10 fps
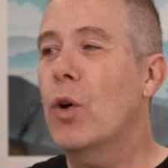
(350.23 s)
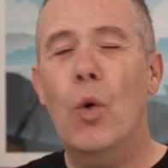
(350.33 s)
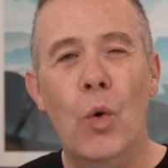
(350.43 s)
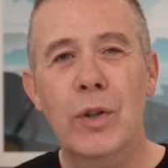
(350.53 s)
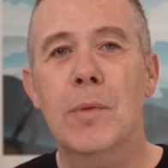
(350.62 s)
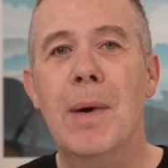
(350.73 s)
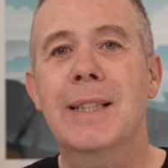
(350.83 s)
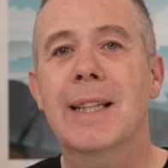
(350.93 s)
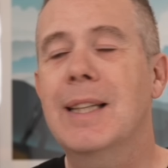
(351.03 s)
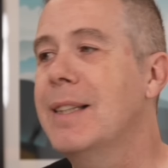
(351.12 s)
it
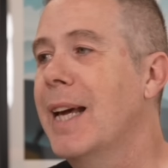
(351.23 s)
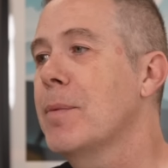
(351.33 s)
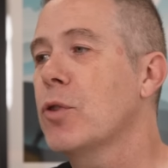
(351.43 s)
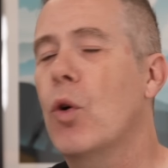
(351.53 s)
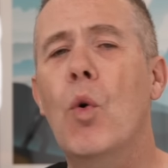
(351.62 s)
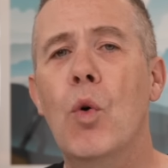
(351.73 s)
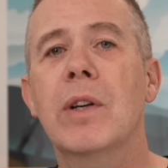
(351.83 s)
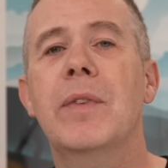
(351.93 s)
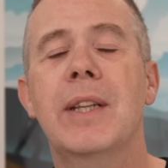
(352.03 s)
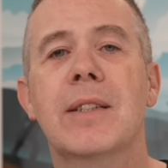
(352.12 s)
automatically names
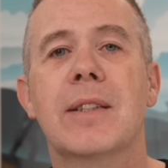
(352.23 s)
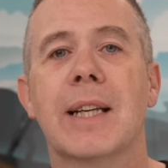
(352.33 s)
all of these